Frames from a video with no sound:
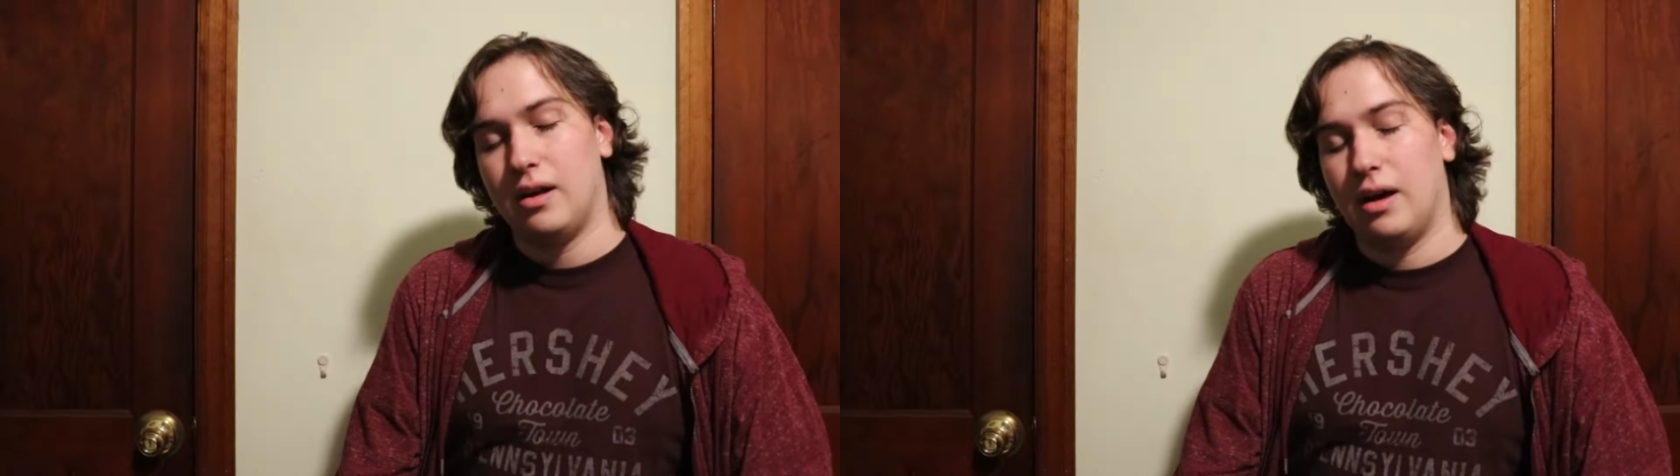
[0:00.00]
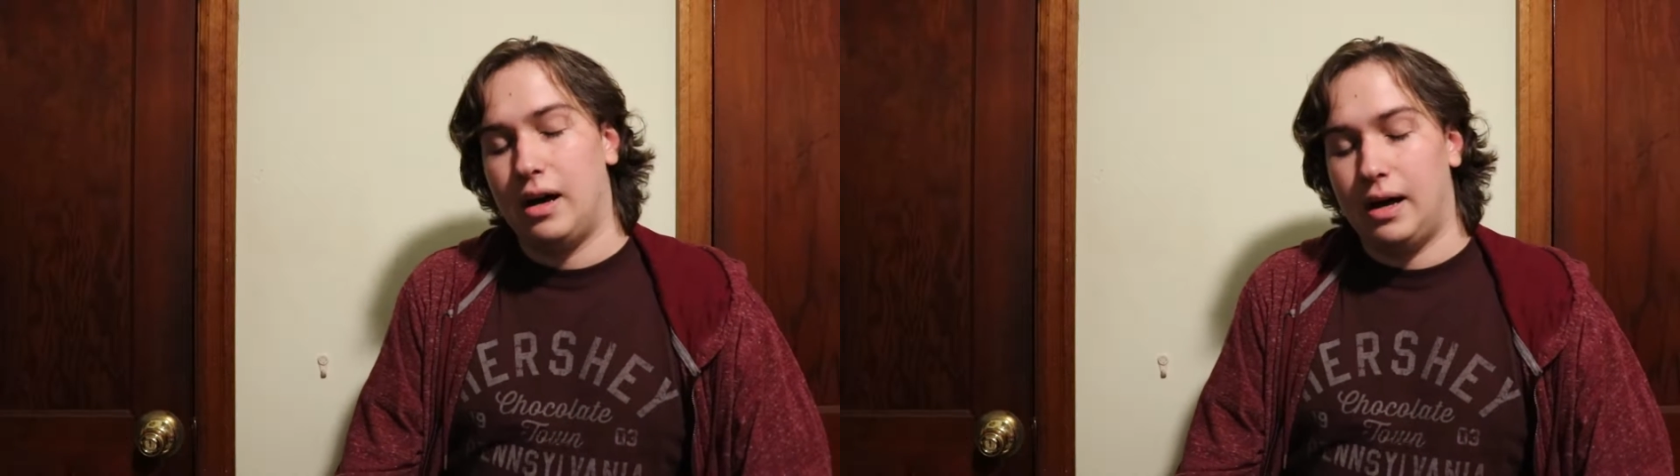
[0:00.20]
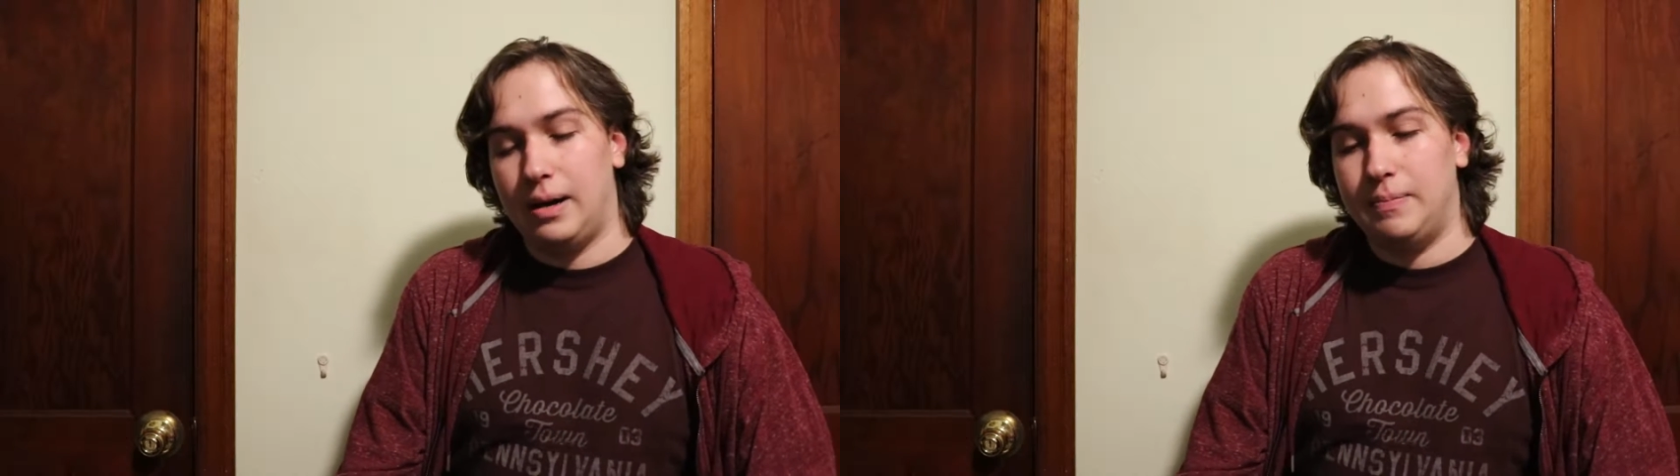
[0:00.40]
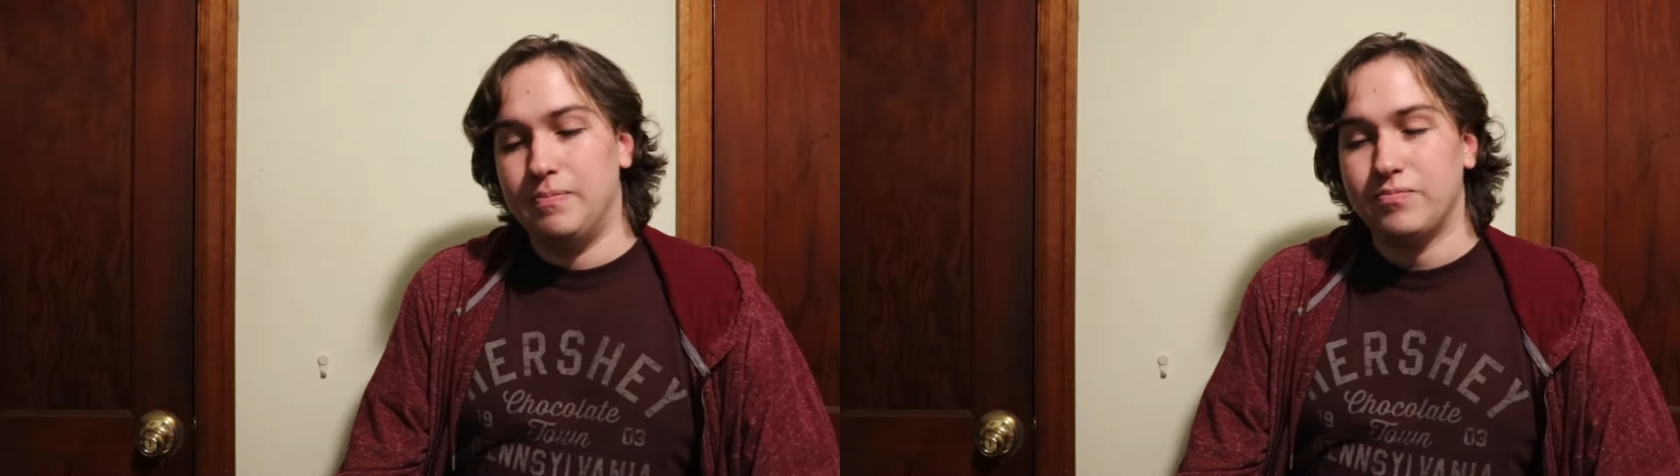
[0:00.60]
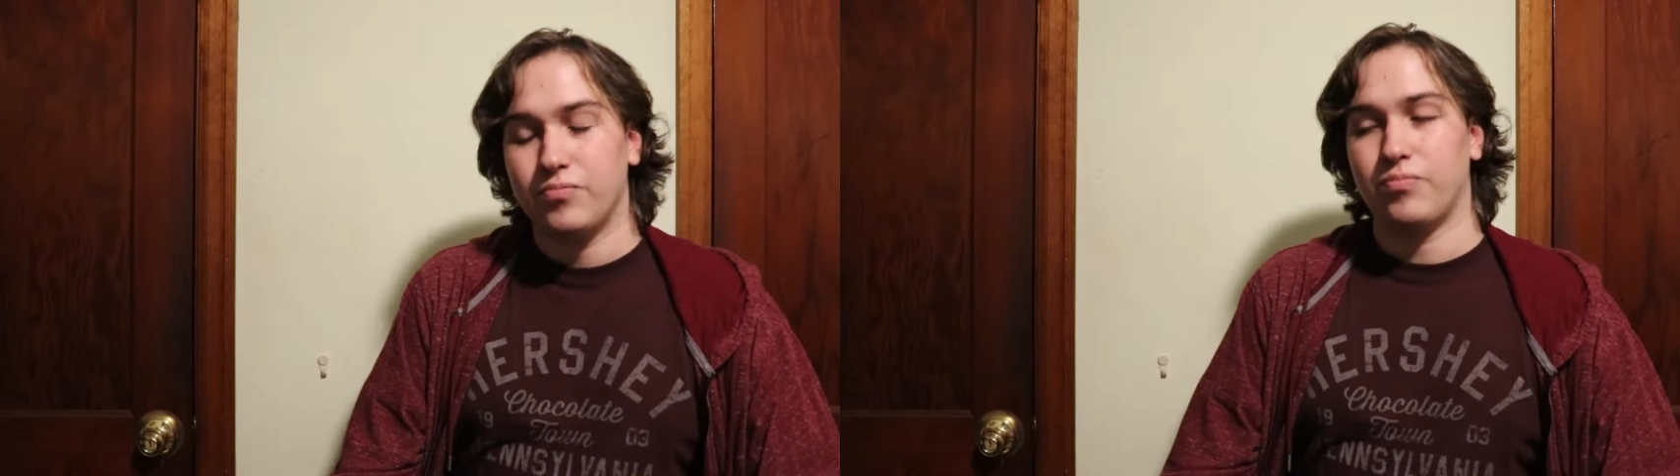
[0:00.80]

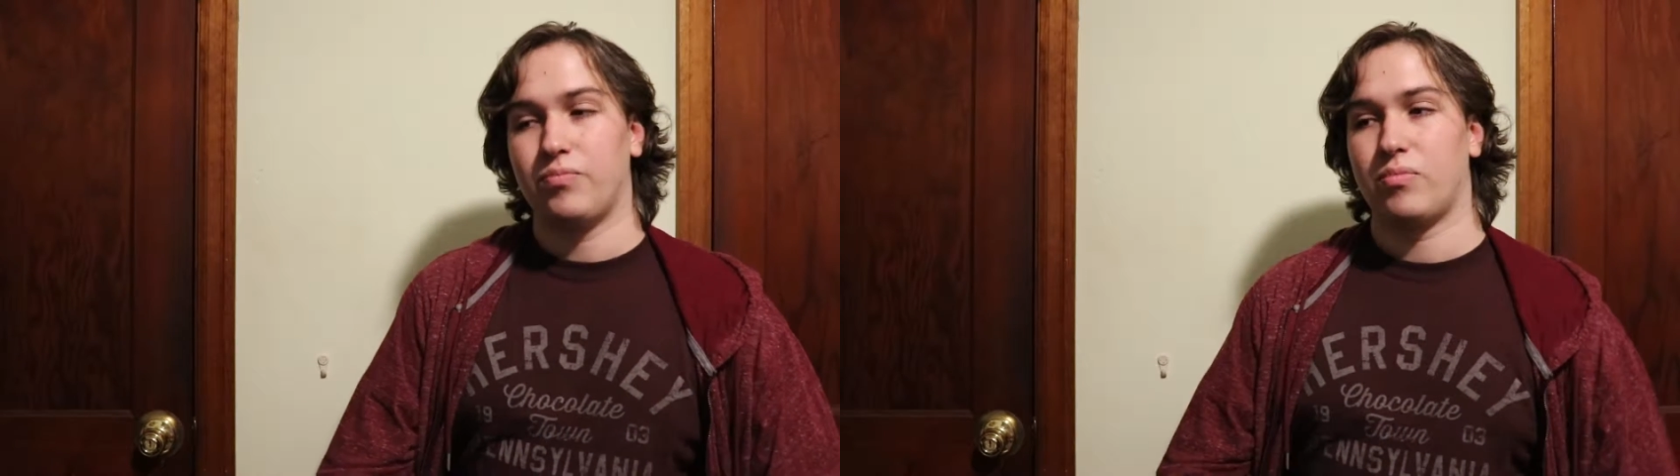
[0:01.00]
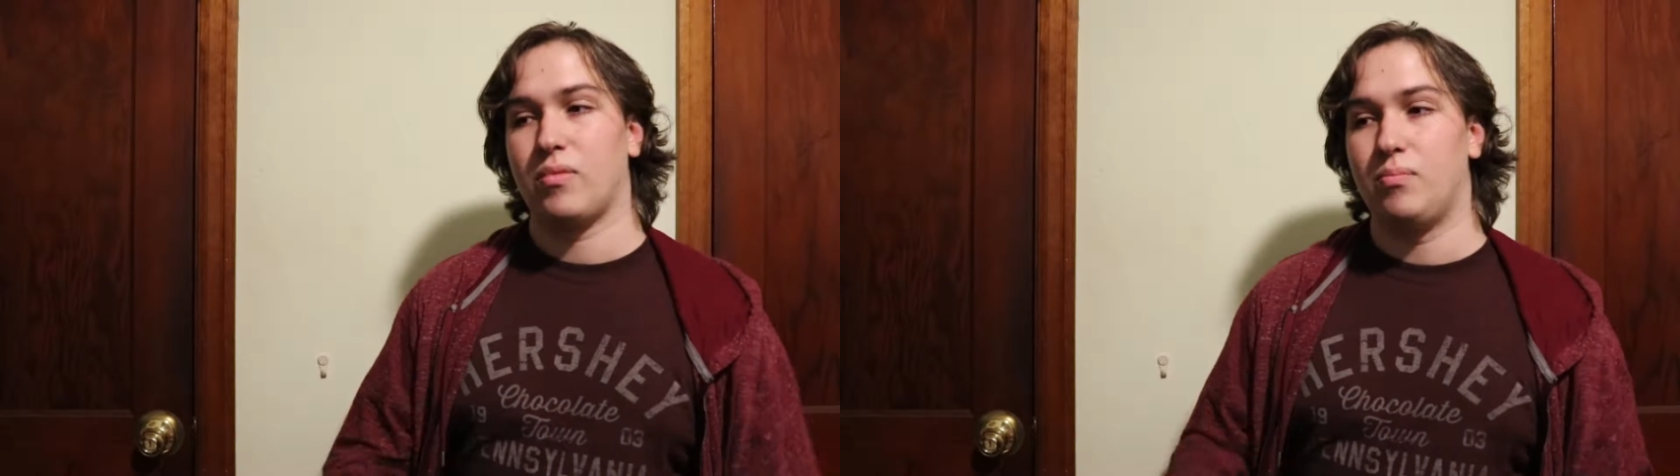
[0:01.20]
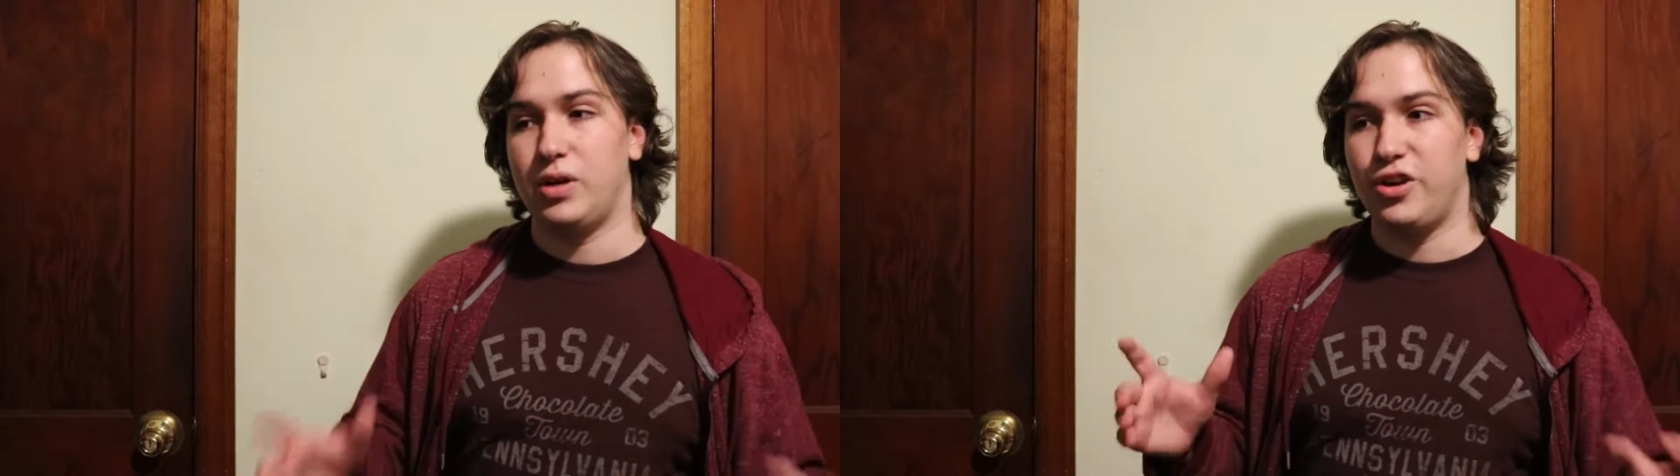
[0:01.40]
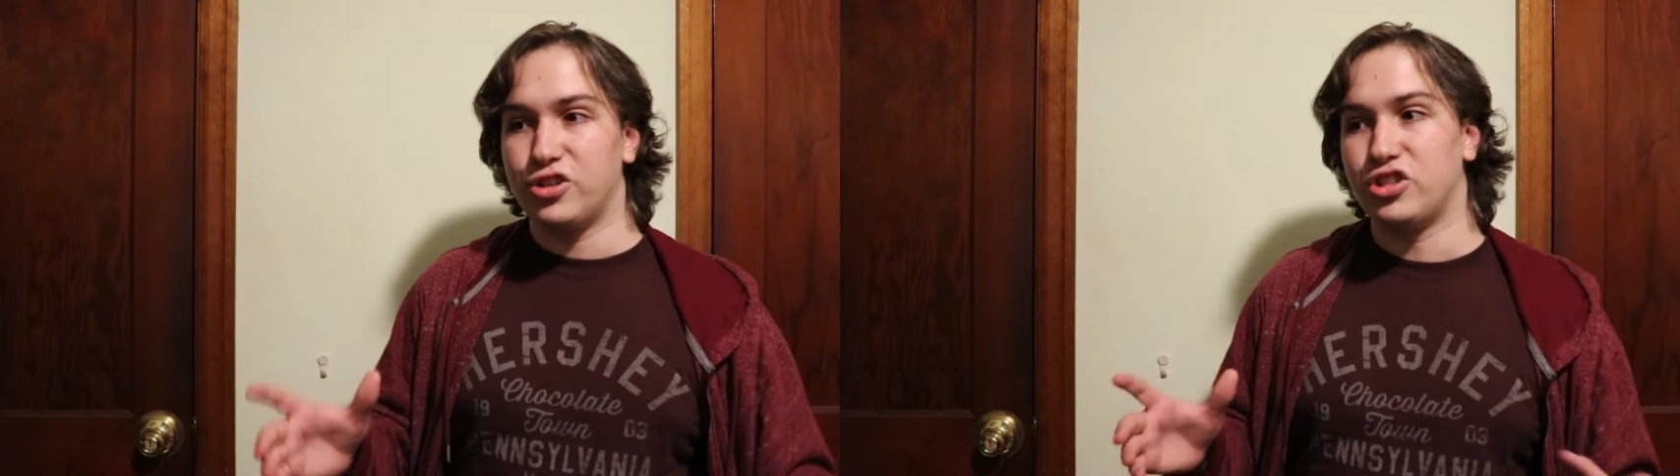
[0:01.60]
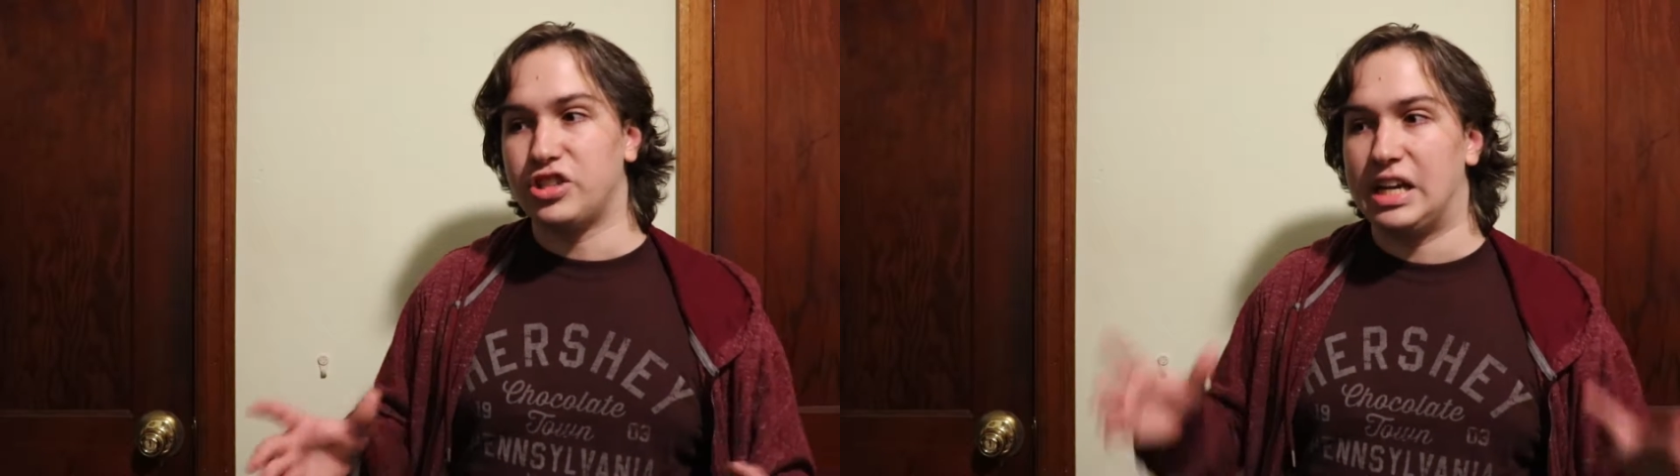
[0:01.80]
But you're
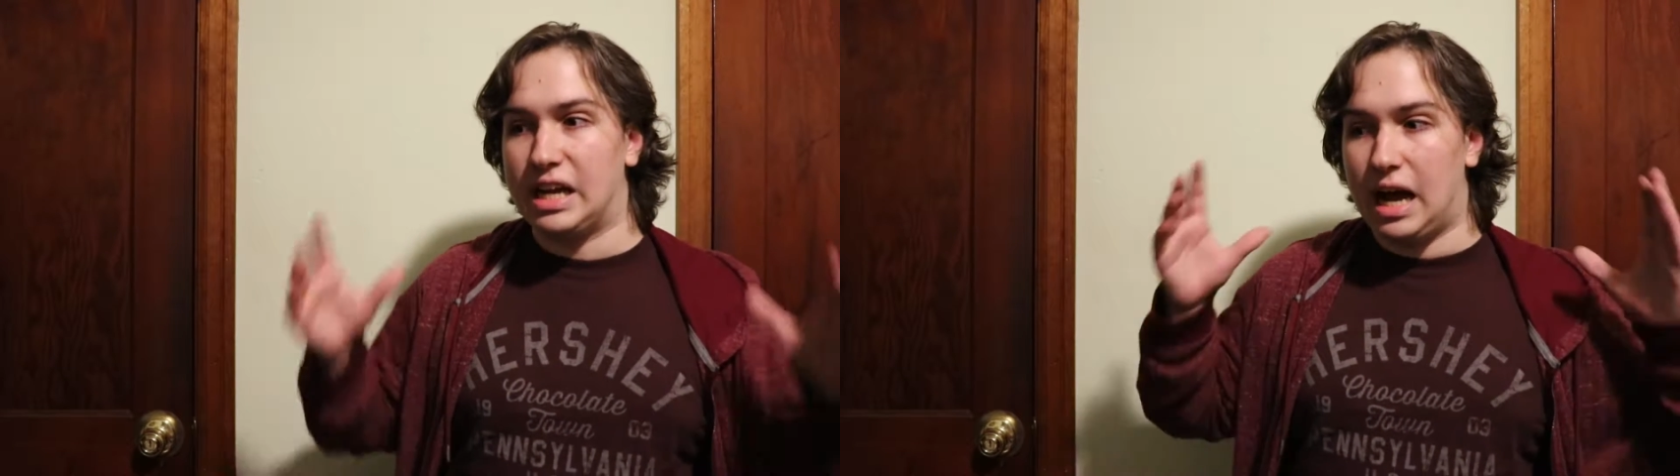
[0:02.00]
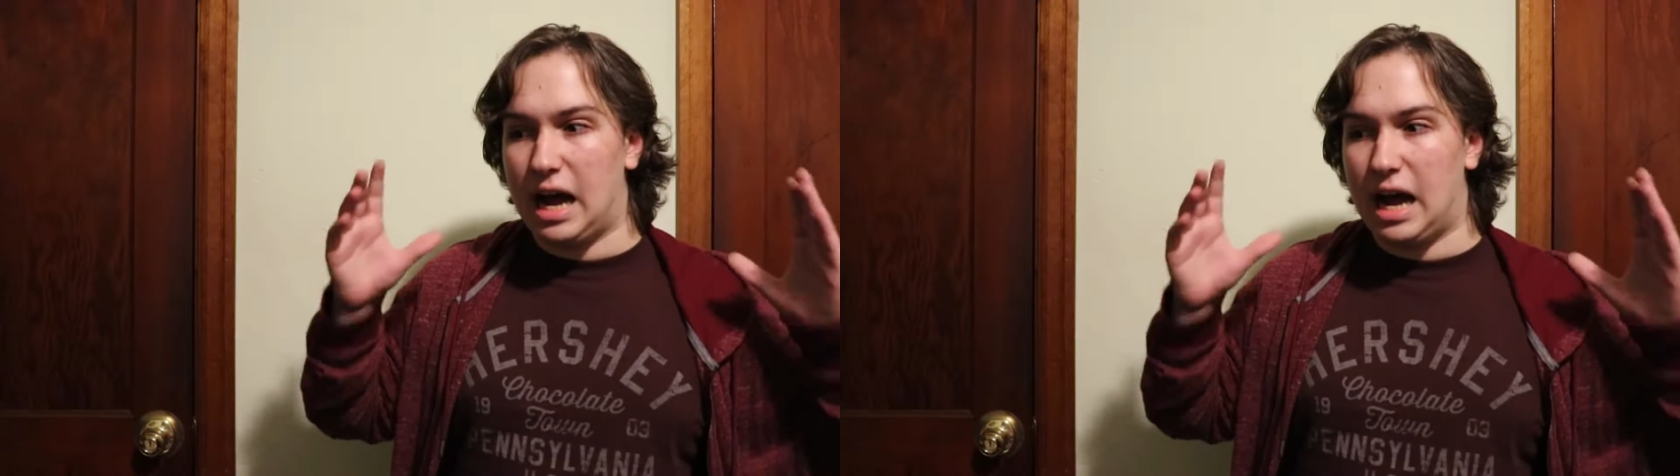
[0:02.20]
just like,